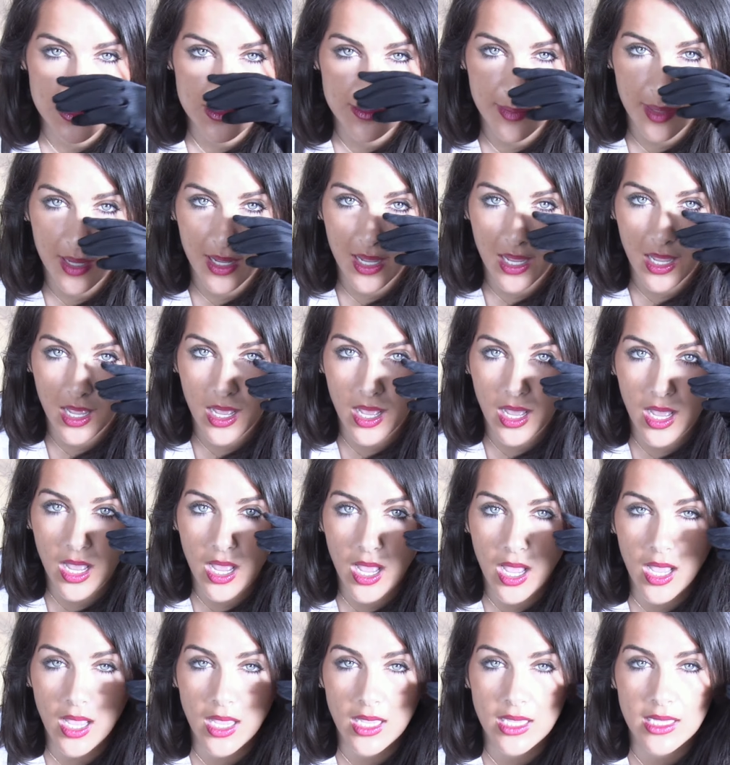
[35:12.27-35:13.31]
to my
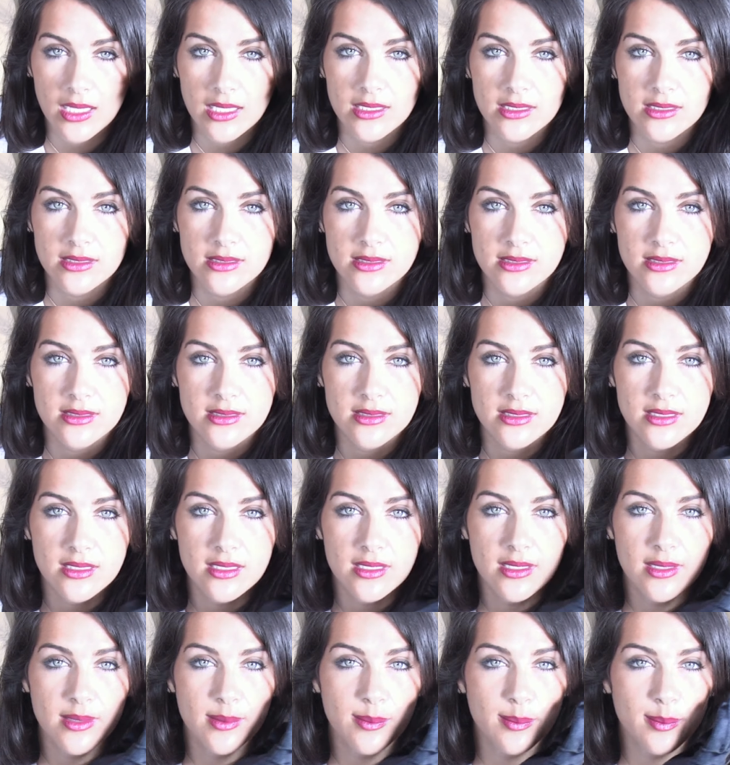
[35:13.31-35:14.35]
eyes,
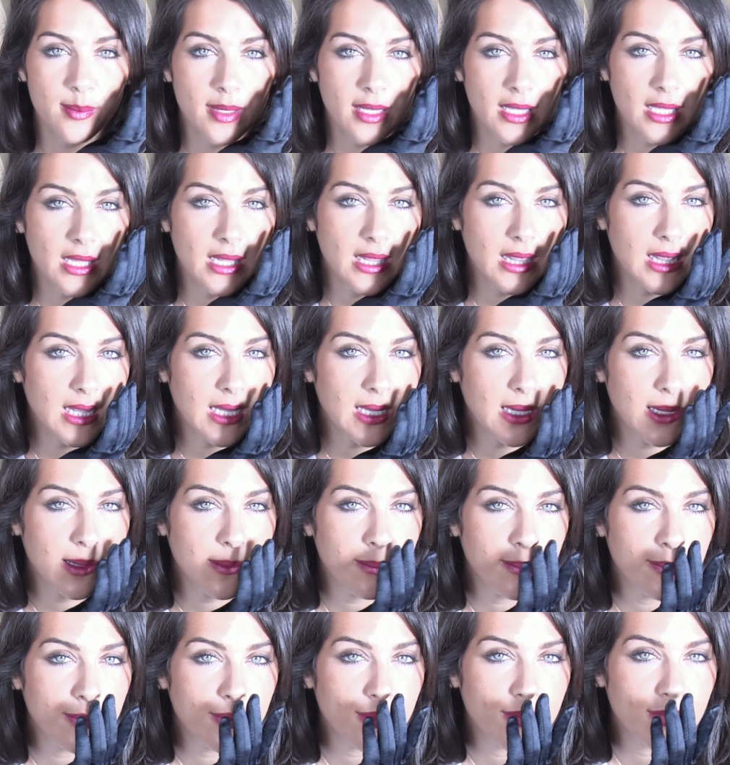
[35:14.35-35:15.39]
my
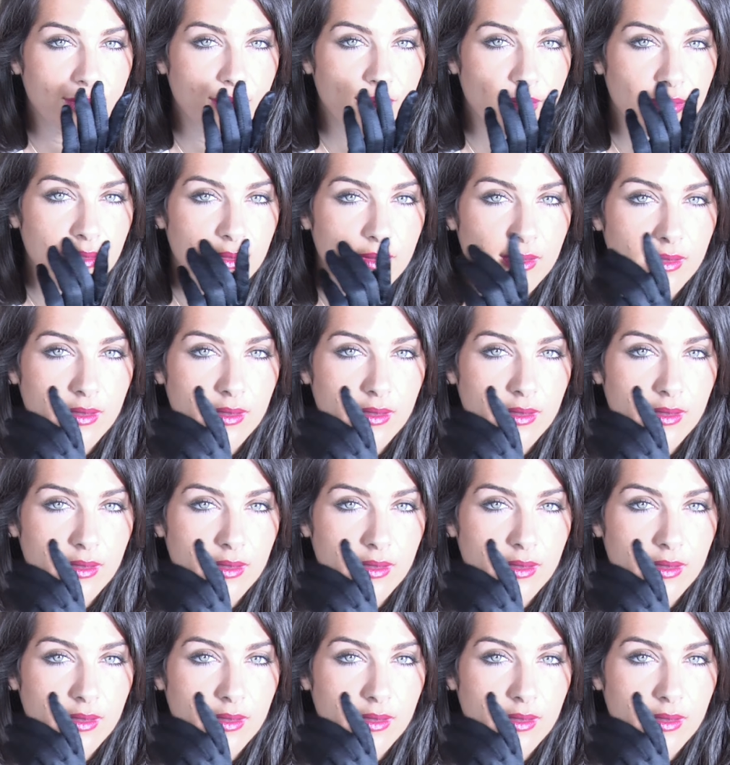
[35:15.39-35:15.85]
lips.